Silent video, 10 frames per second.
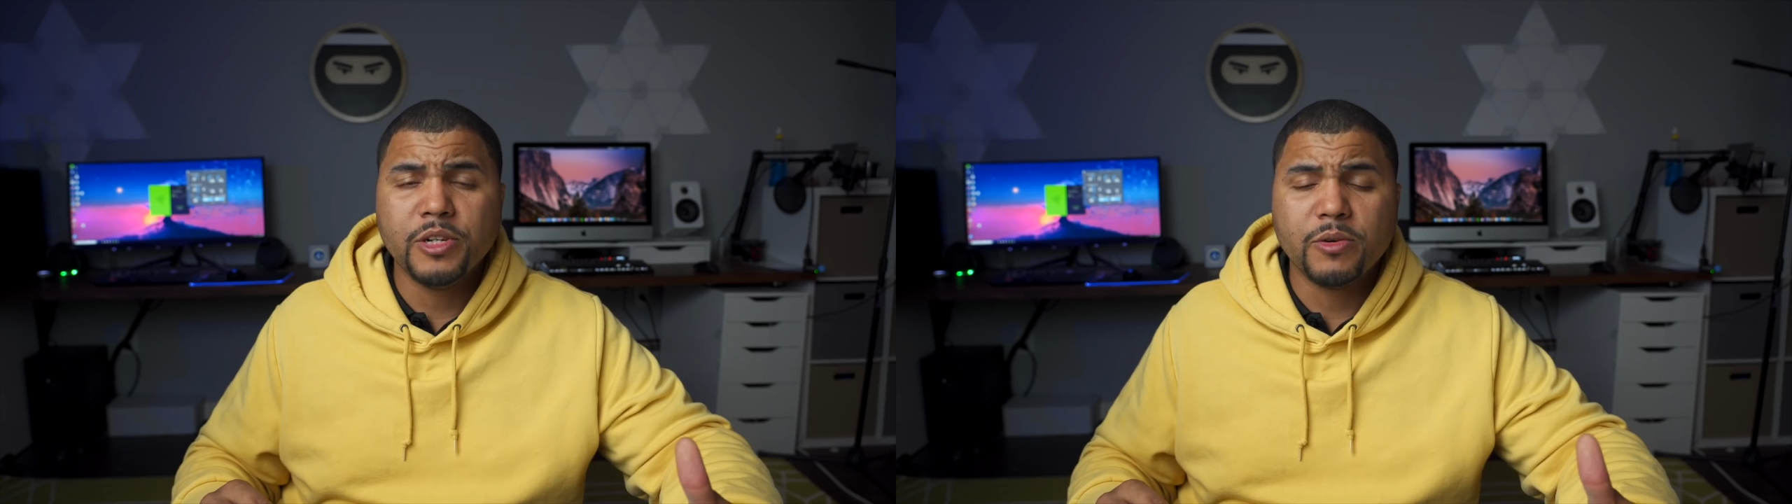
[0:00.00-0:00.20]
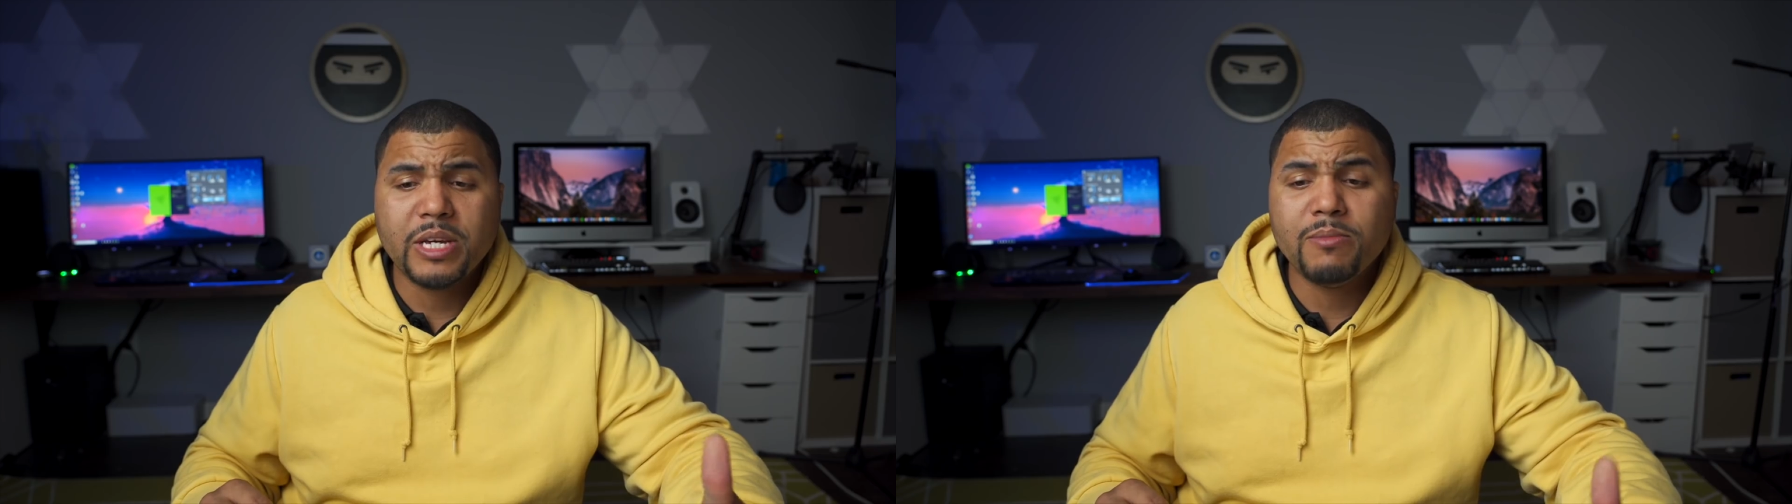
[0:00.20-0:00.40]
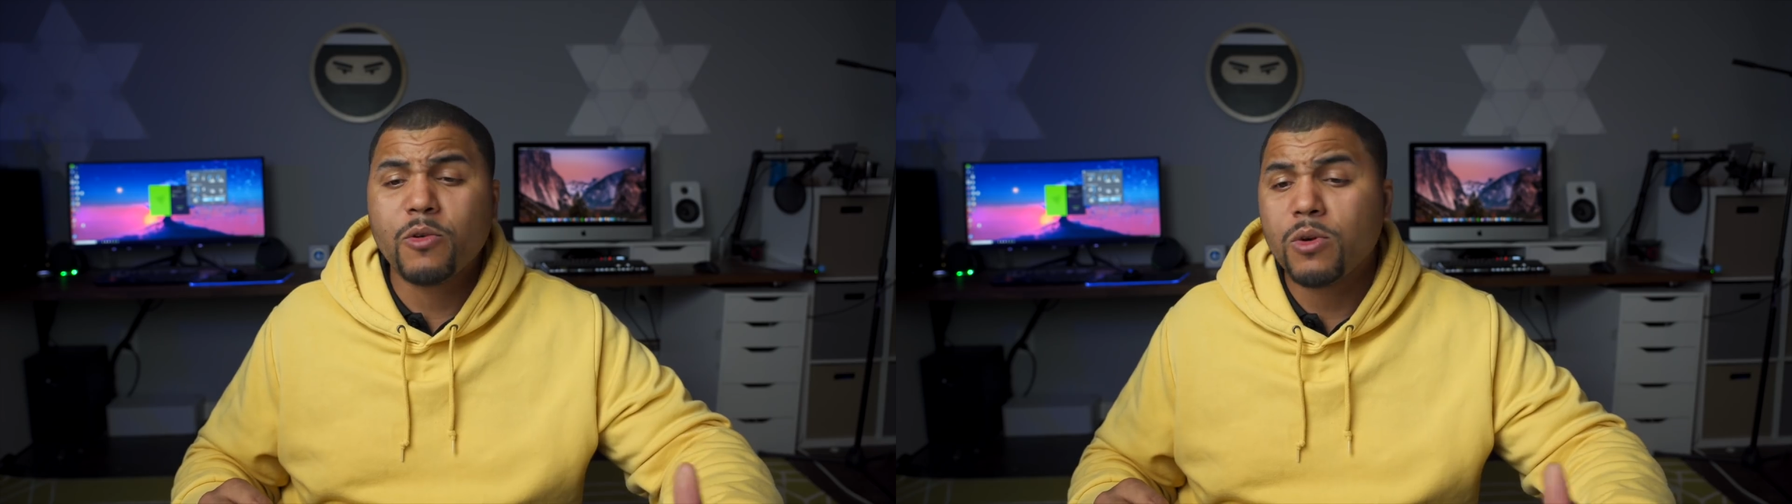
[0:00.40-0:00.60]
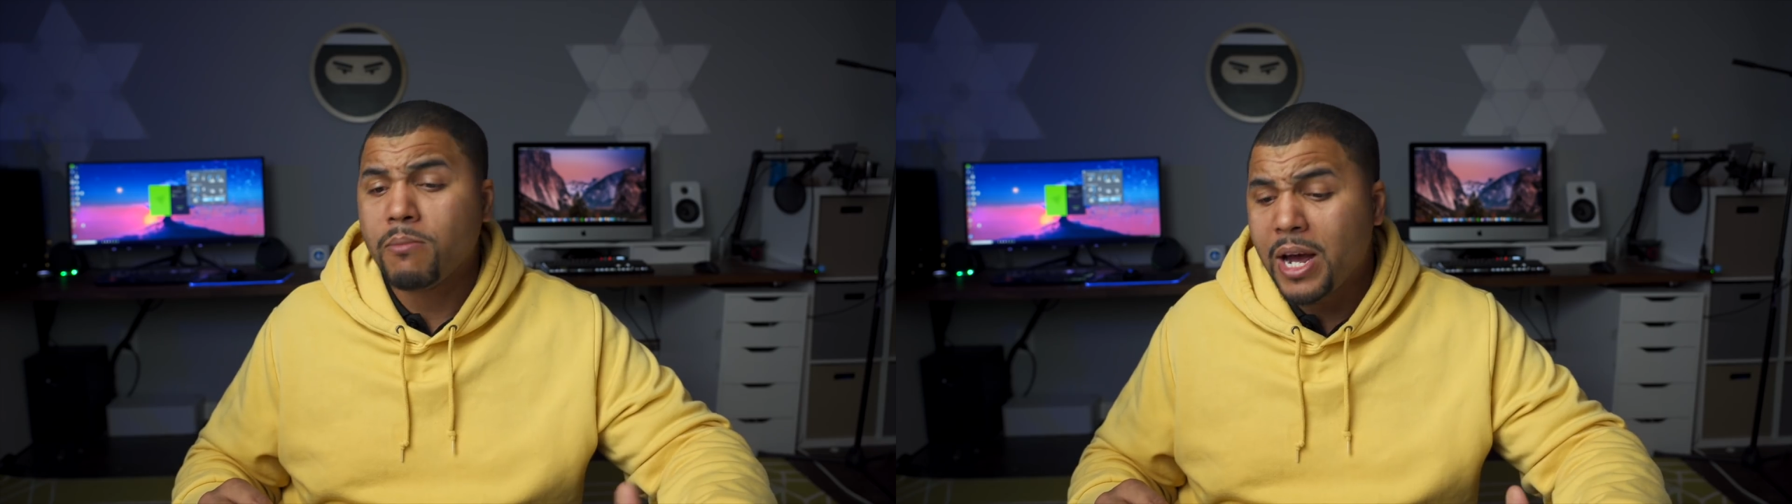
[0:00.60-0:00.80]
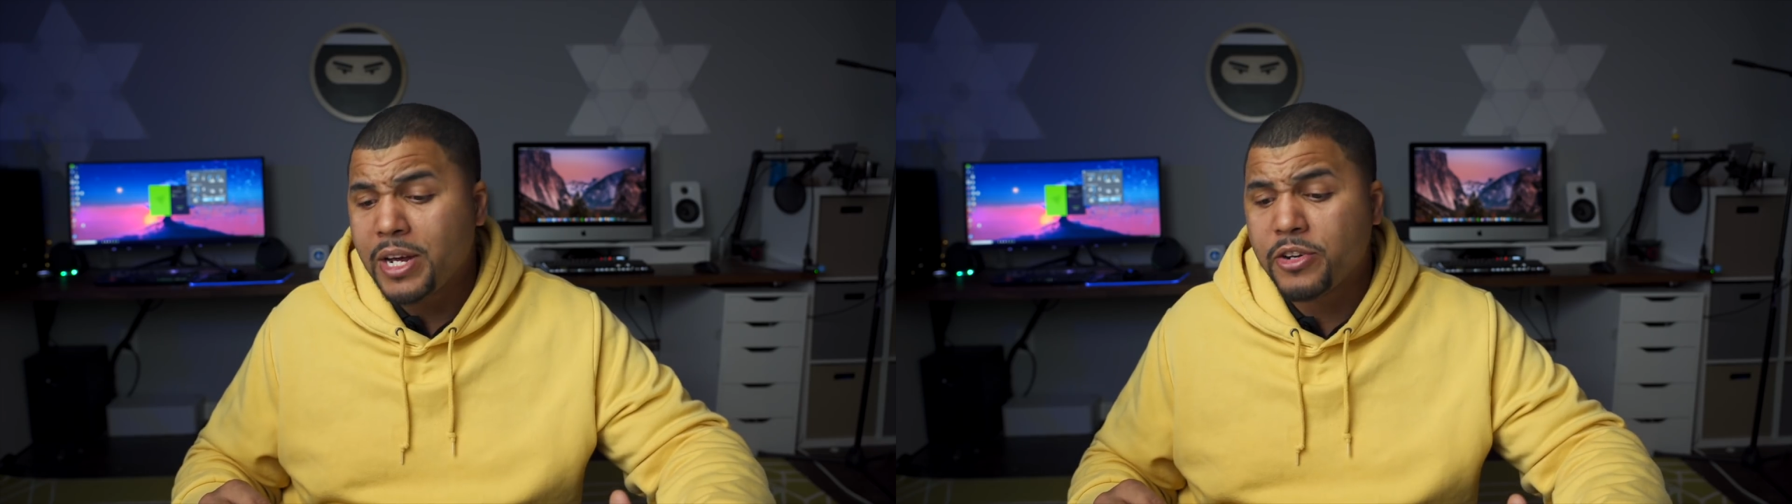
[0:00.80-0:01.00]
you know email
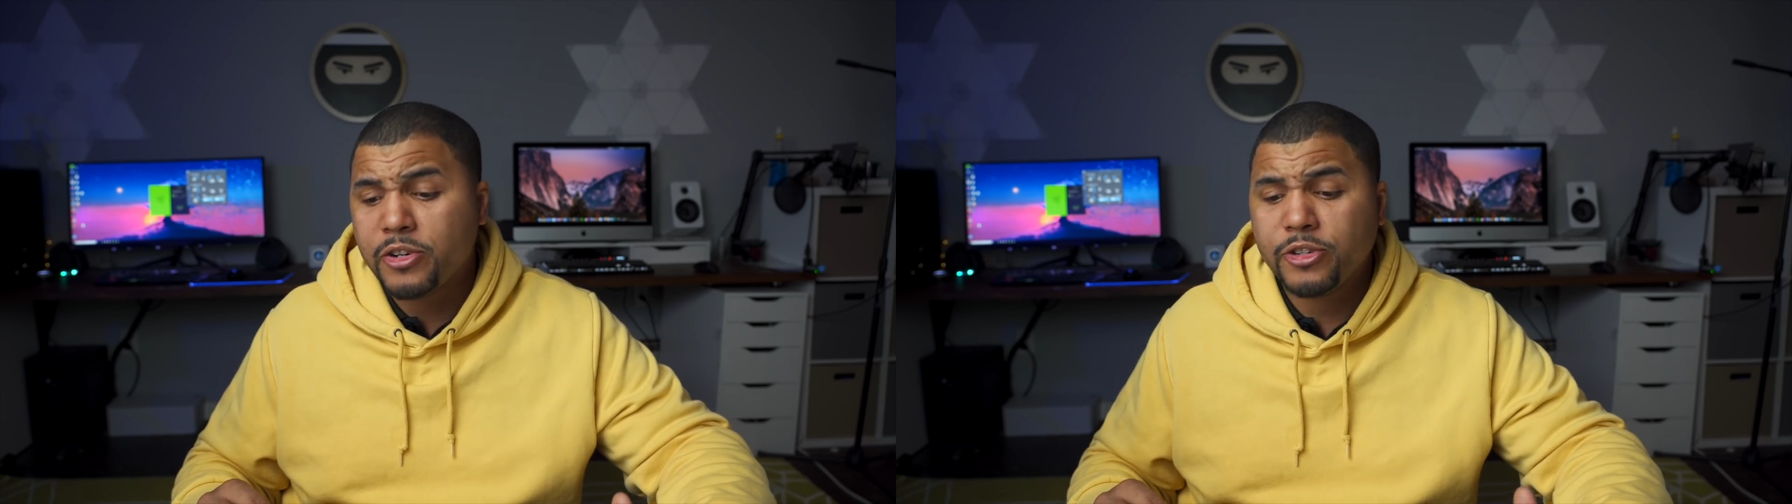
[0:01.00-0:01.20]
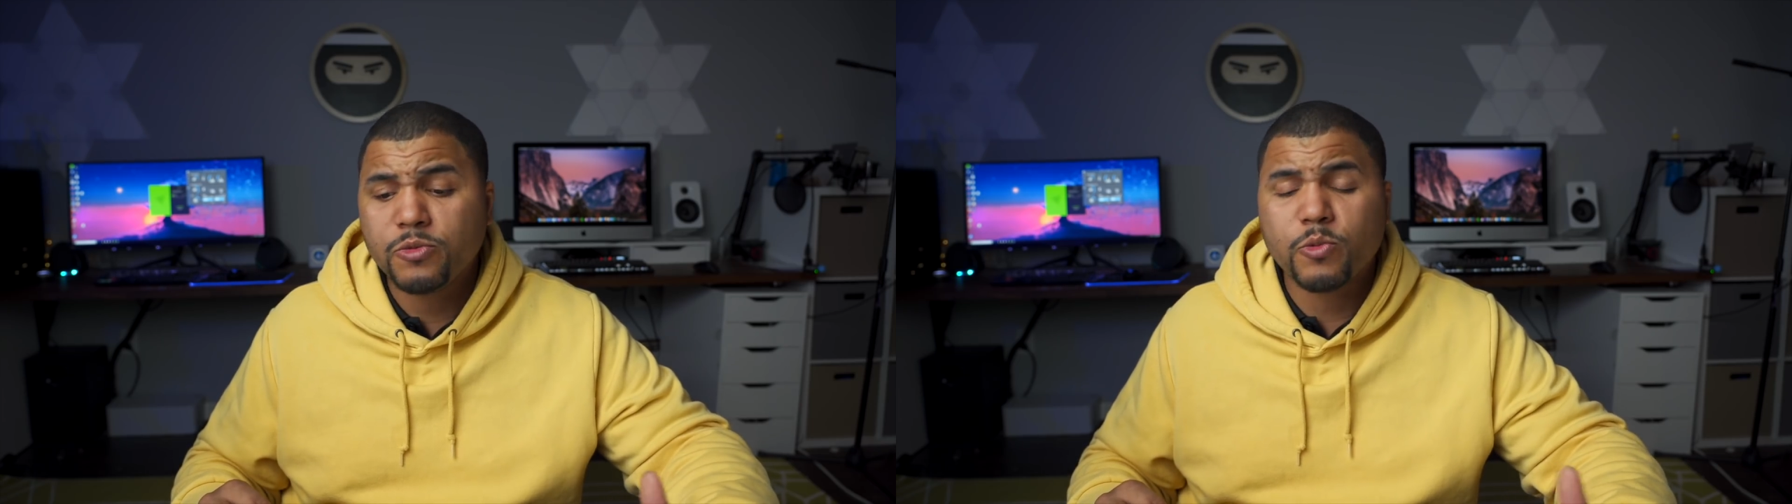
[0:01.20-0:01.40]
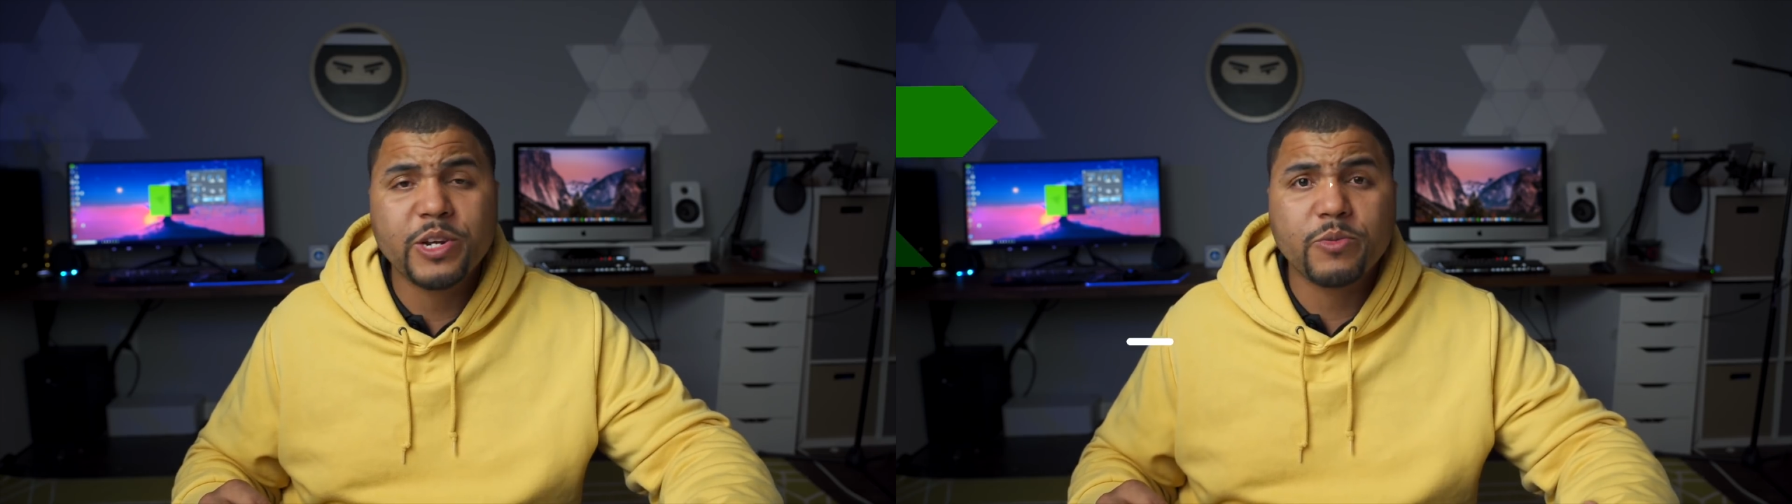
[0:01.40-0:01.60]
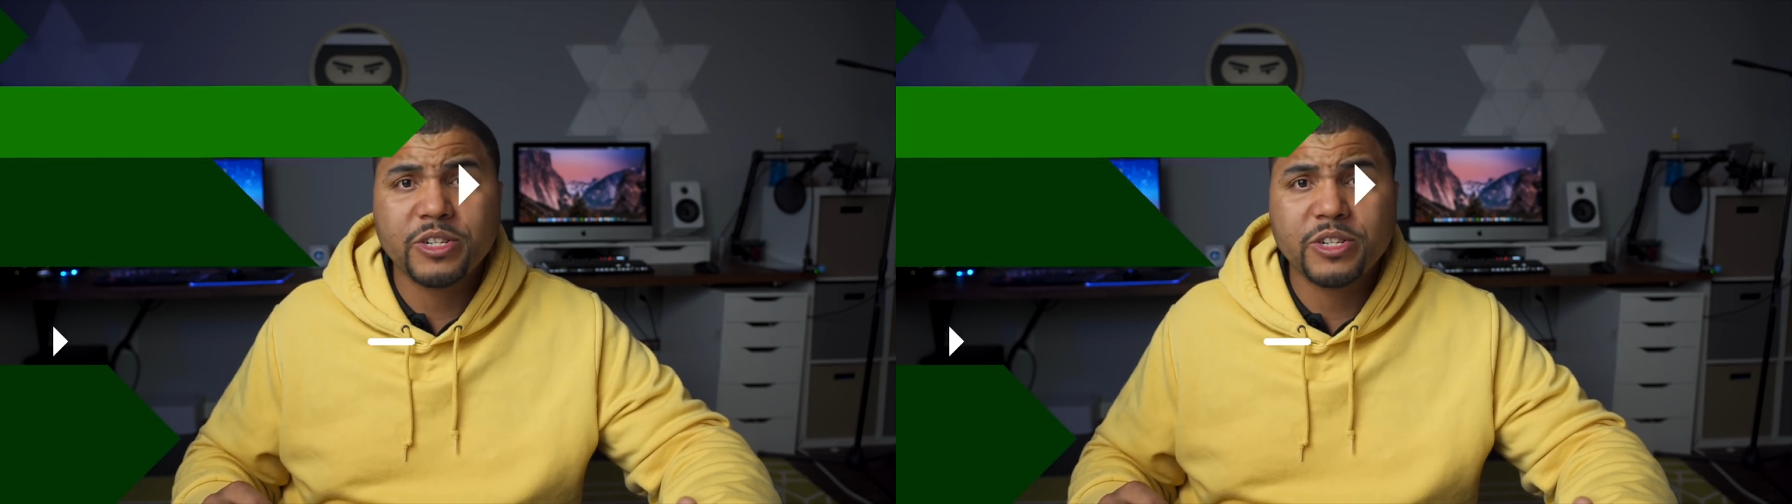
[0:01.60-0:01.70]
reminders, read